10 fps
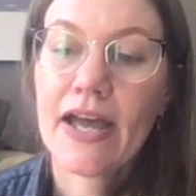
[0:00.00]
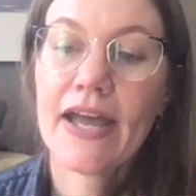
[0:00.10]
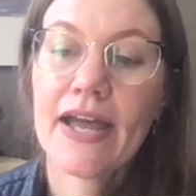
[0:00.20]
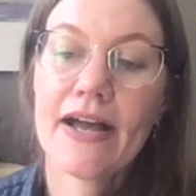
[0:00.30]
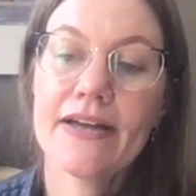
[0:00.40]

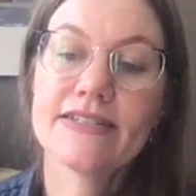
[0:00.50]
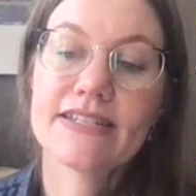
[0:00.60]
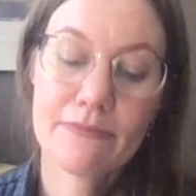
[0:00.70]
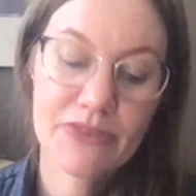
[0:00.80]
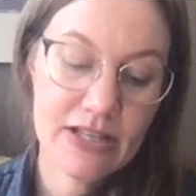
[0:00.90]
And
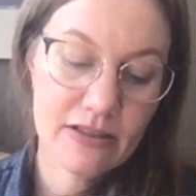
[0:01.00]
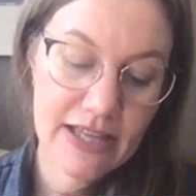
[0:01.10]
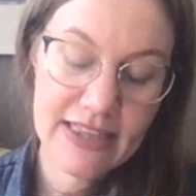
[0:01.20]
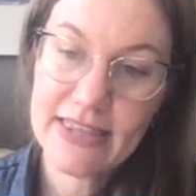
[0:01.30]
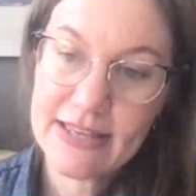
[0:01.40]
something
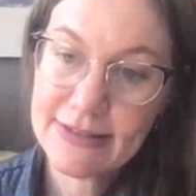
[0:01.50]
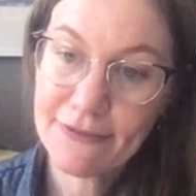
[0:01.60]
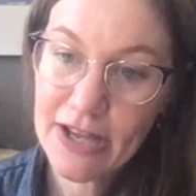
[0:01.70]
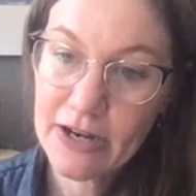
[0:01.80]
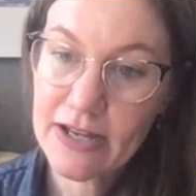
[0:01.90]
like this
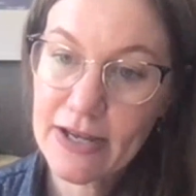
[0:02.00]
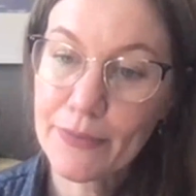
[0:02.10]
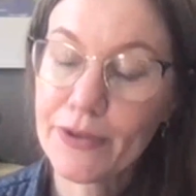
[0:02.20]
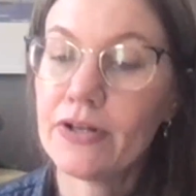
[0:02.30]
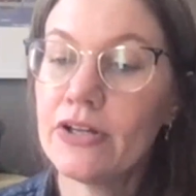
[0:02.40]

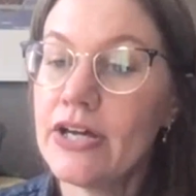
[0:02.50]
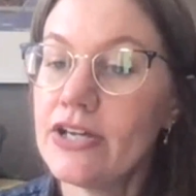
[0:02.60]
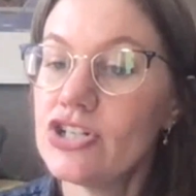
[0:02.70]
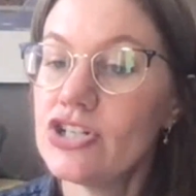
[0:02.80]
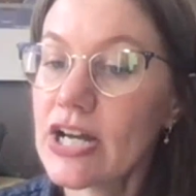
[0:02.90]
variable
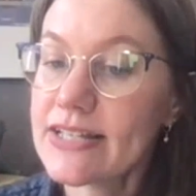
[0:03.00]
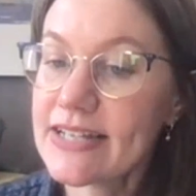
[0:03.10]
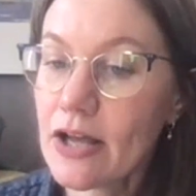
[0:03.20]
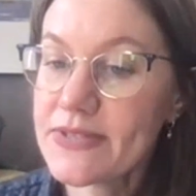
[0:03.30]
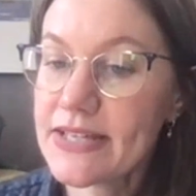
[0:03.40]

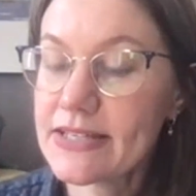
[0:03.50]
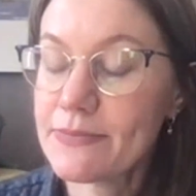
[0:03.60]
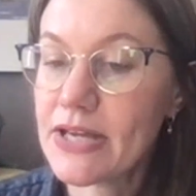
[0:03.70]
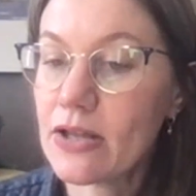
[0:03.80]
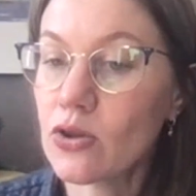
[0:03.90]
just helps
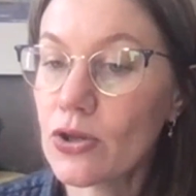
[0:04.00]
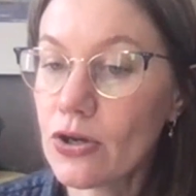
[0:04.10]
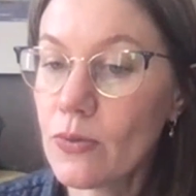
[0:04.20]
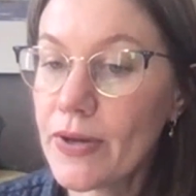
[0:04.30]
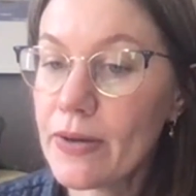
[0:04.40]
us be a
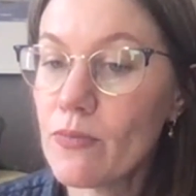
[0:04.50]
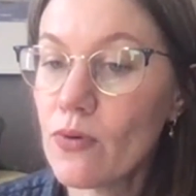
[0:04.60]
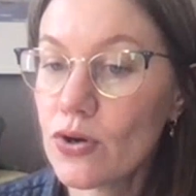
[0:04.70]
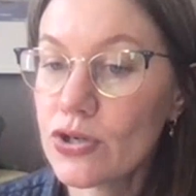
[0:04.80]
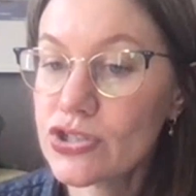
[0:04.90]
little bit
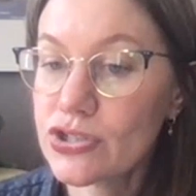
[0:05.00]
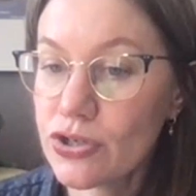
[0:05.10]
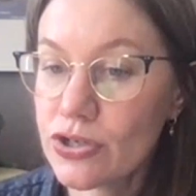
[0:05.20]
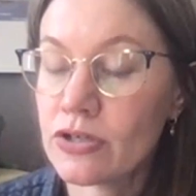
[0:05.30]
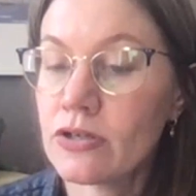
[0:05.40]
more
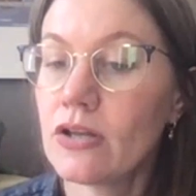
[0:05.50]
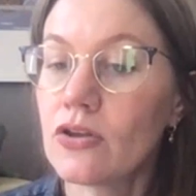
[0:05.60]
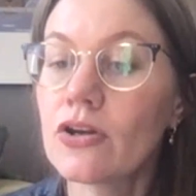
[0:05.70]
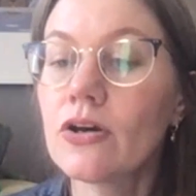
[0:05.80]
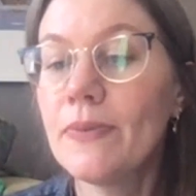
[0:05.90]
certain, a
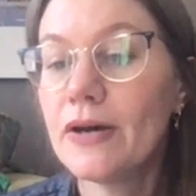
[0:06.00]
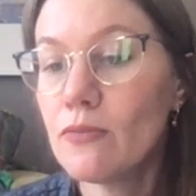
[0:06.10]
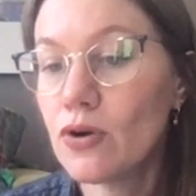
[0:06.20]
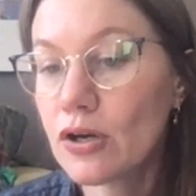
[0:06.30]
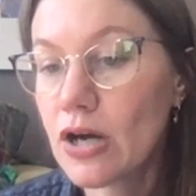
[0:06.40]
little bit
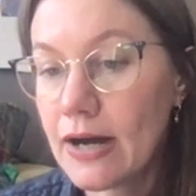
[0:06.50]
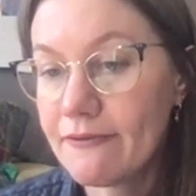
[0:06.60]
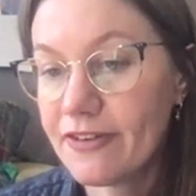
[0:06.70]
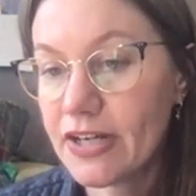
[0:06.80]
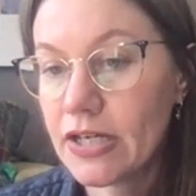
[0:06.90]
more
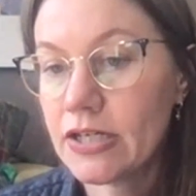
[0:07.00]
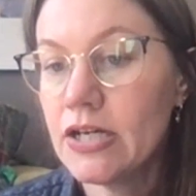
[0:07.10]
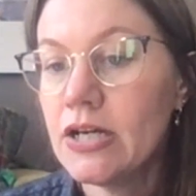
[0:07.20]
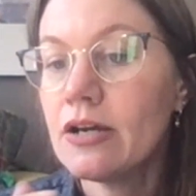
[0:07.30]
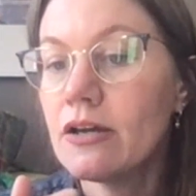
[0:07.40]
confident
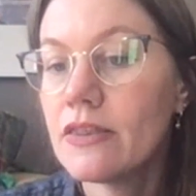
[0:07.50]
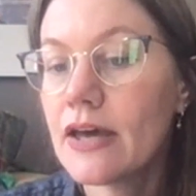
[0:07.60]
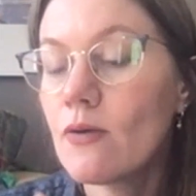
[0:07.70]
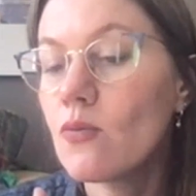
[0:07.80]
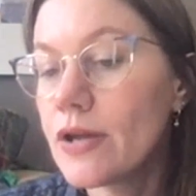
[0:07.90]

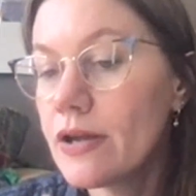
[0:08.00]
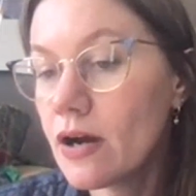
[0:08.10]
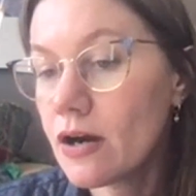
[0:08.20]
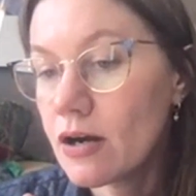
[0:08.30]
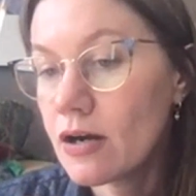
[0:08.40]
that
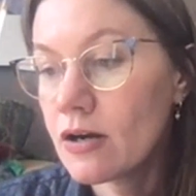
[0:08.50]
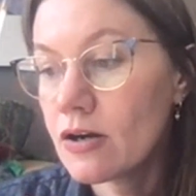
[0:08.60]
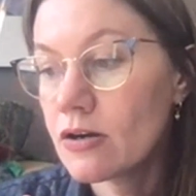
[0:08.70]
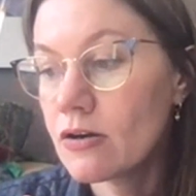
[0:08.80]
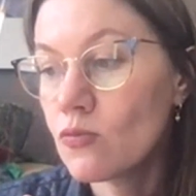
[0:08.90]

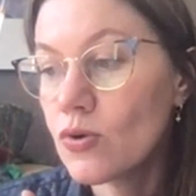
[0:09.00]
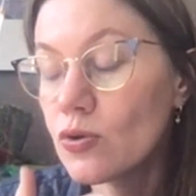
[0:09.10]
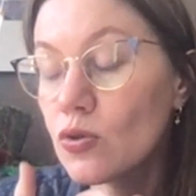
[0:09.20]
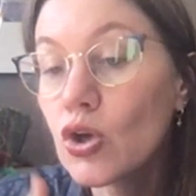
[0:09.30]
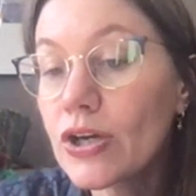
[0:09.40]

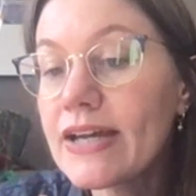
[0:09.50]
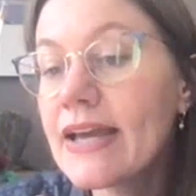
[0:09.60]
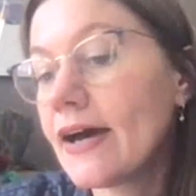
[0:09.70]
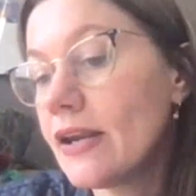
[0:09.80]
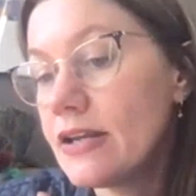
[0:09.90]
we're looking
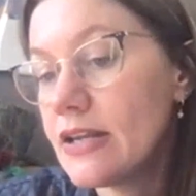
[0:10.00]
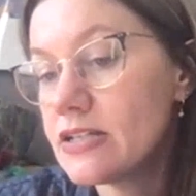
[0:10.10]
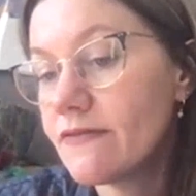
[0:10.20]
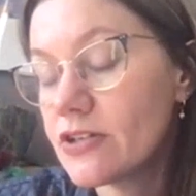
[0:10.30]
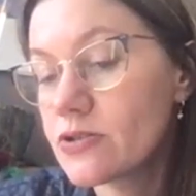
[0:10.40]
at an
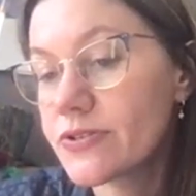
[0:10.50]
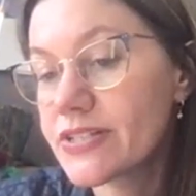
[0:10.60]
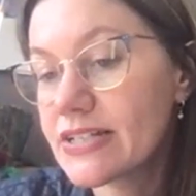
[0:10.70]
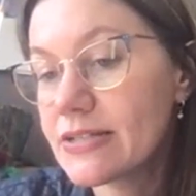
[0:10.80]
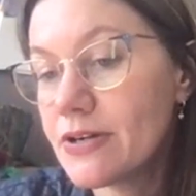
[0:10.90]
individual's
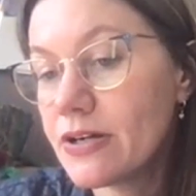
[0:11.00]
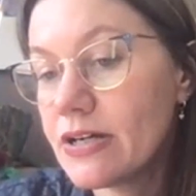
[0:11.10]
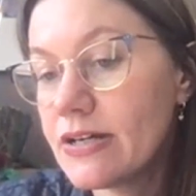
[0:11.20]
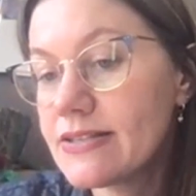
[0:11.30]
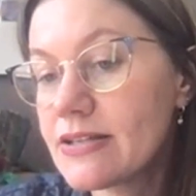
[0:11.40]

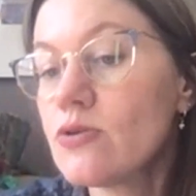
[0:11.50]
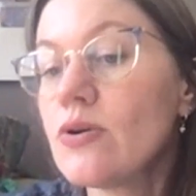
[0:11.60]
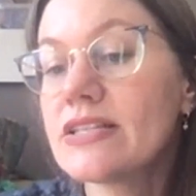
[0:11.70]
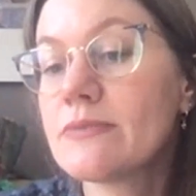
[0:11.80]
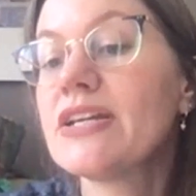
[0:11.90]
experience who
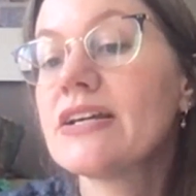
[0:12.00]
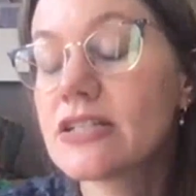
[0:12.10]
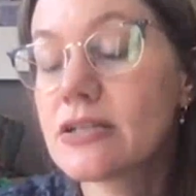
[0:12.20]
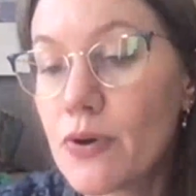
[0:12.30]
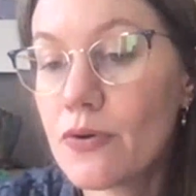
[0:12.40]
has been
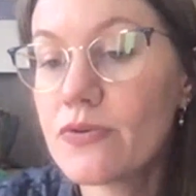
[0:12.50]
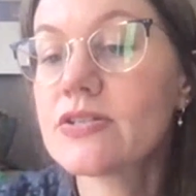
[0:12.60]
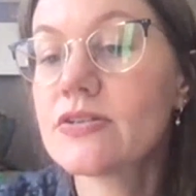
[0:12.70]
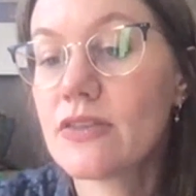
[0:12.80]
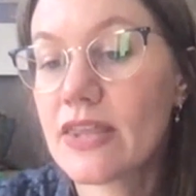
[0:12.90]

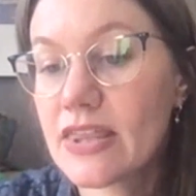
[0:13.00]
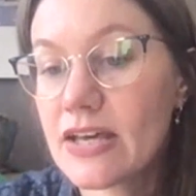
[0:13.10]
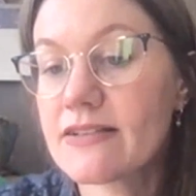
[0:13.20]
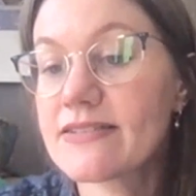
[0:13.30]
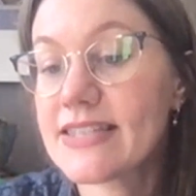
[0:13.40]
exposed to the
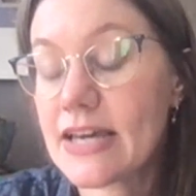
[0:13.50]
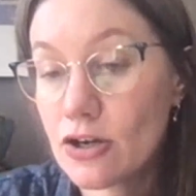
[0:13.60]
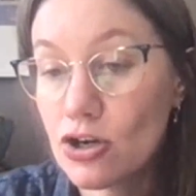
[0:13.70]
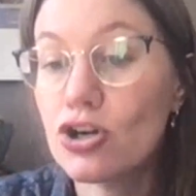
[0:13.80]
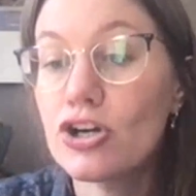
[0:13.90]
things that
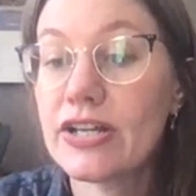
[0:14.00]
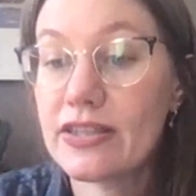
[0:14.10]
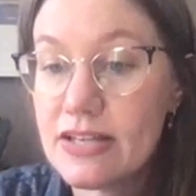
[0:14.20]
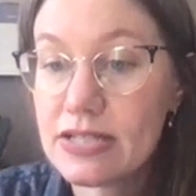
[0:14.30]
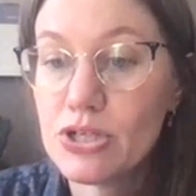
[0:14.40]
occurred
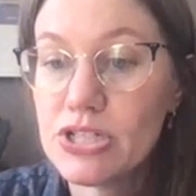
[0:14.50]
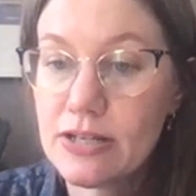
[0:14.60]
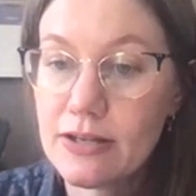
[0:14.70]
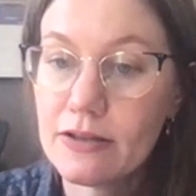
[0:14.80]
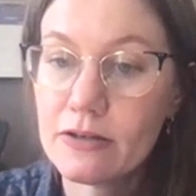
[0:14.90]
in this
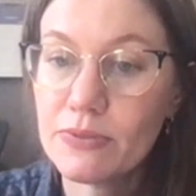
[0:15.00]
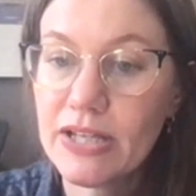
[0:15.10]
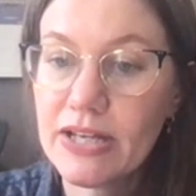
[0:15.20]
particular